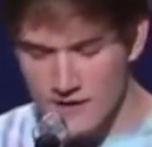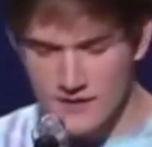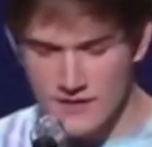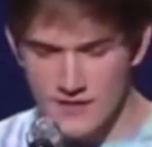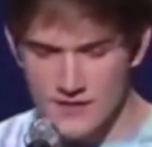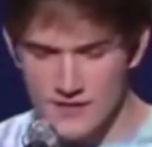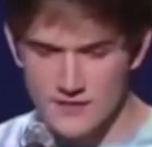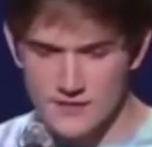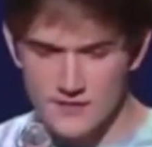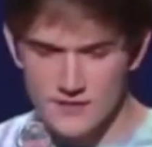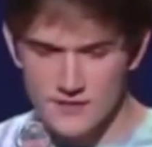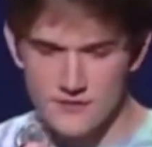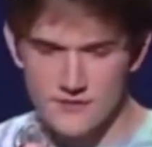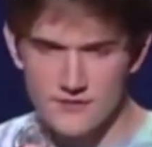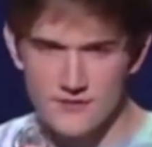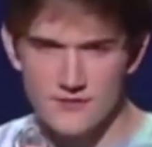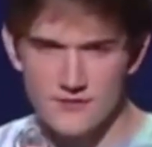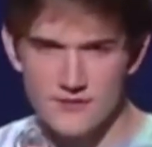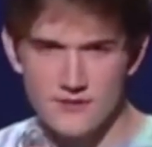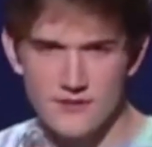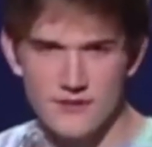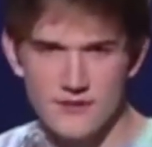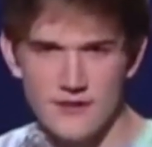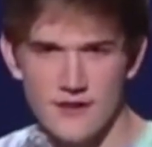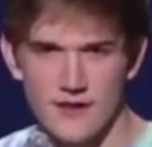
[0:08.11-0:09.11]
Thank you.
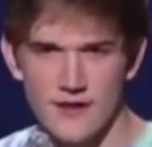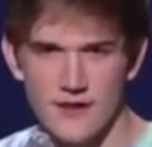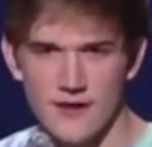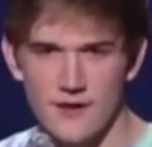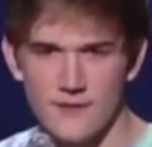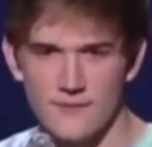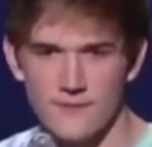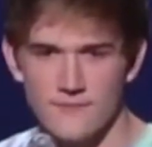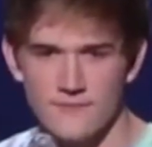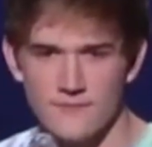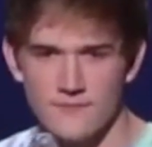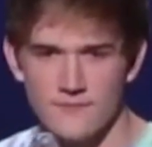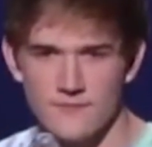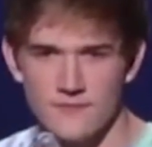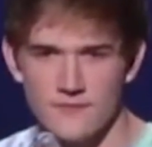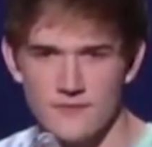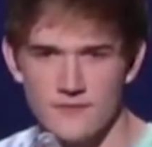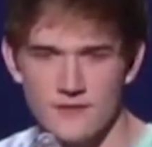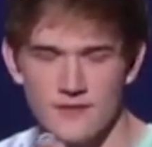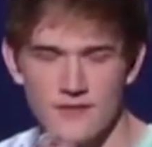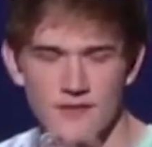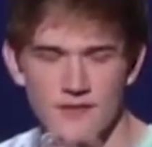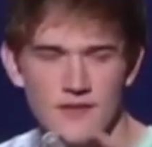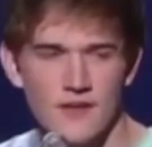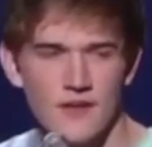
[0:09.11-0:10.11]
Don't
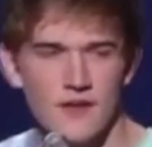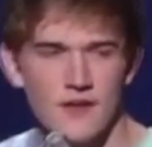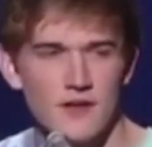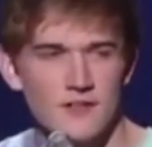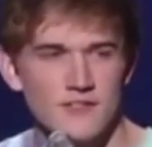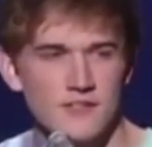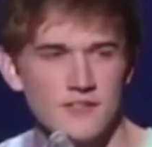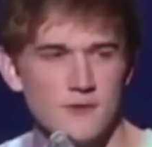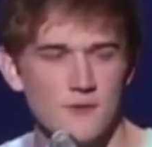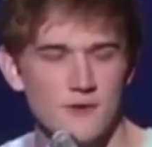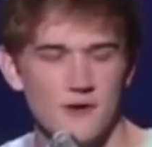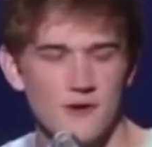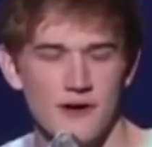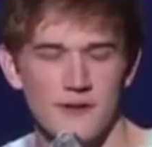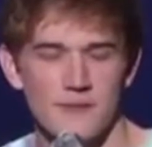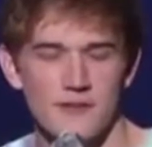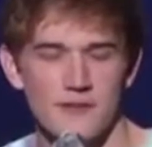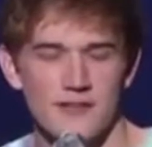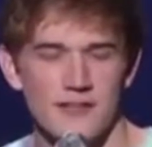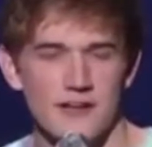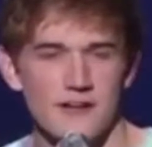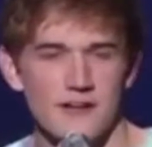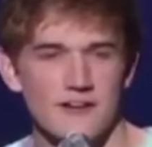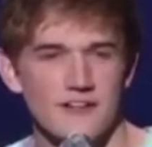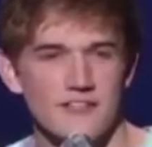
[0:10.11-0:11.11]
worry, I'm
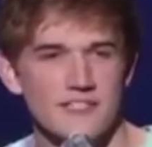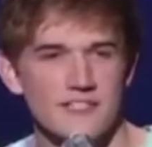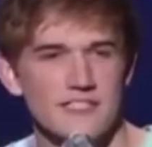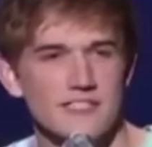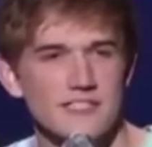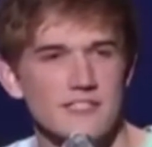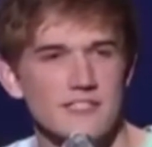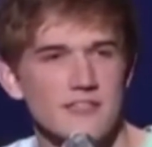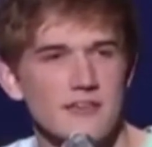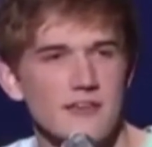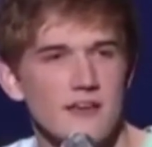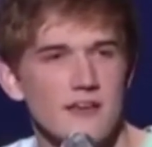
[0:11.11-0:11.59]
hilarious.